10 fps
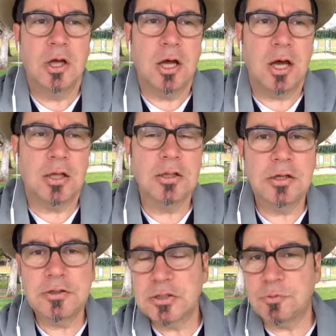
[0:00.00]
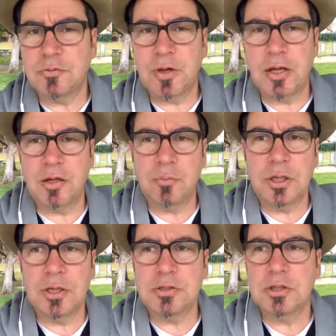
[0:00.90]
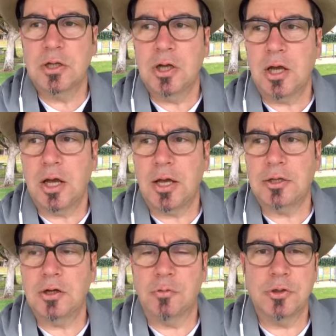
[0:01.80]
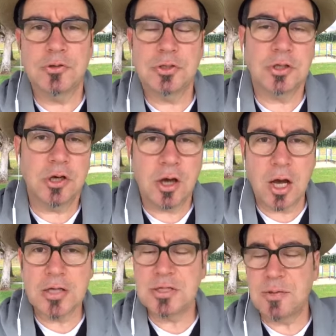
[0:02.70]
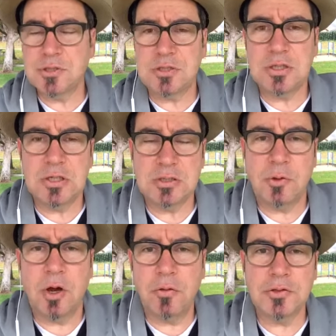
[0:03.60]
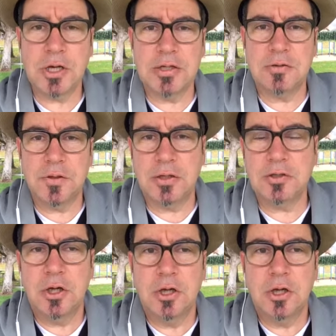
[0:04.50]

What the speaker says: leadership development, reducing the cost, absenteeism, all those kinds of things.